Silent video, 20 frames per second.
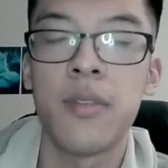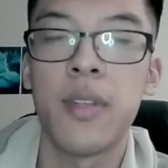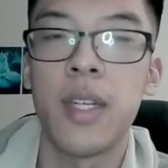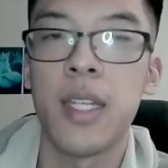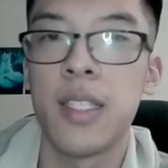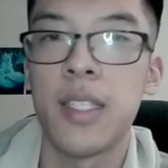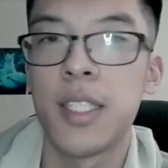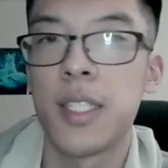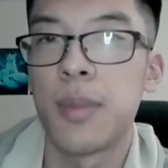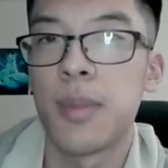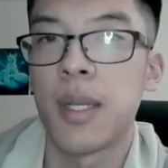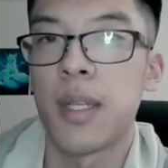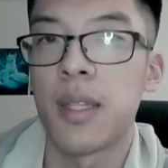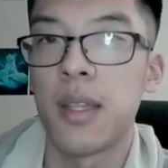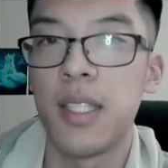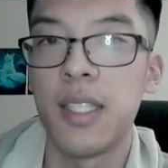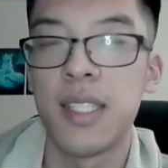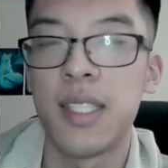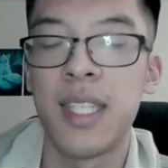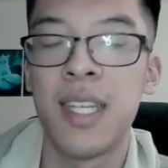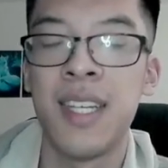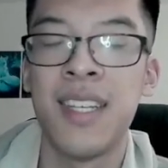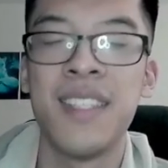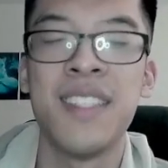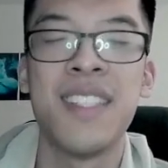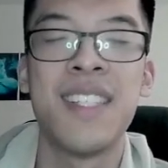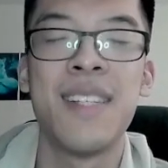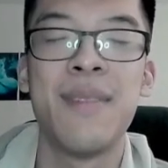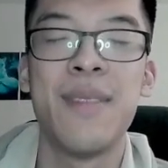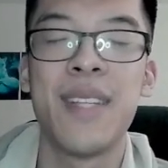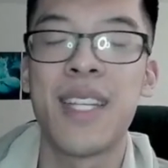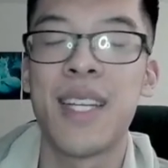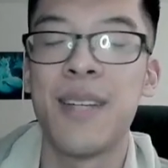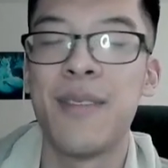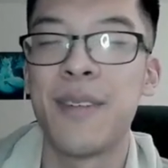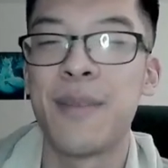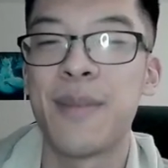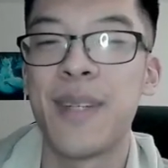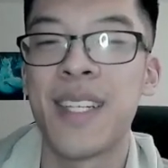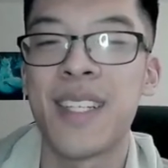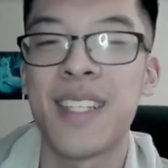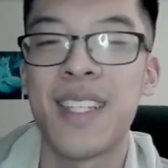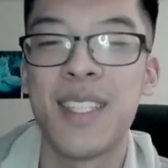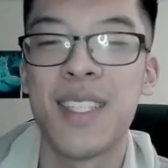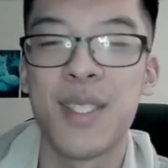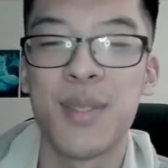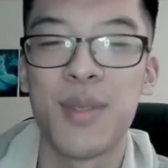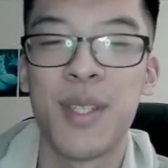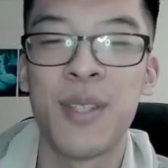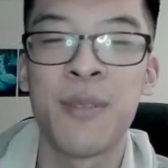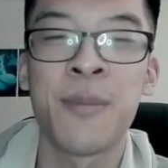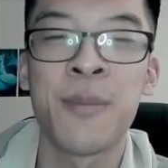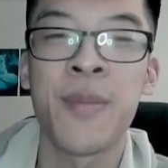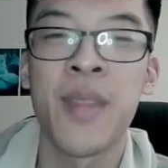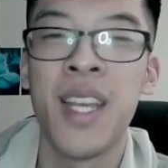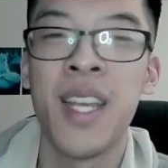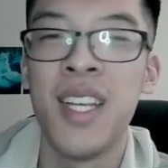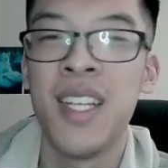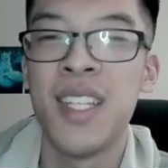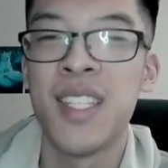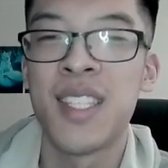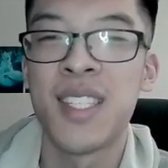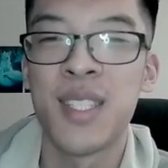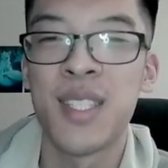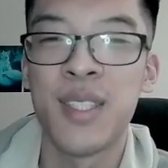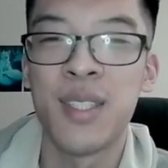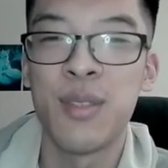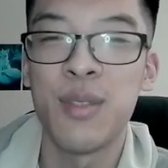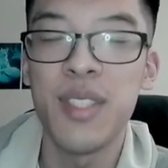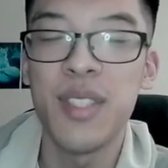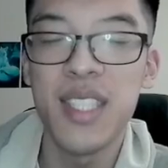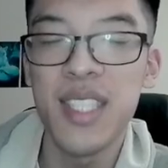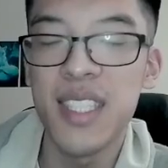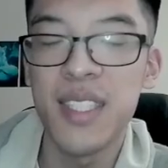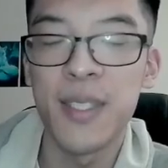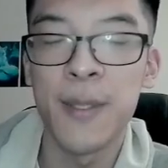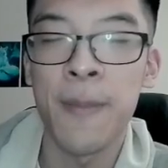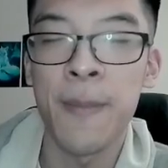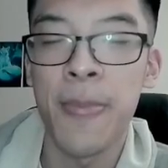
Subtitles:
I expect Lee Sin to be coming back as well. So we'll see.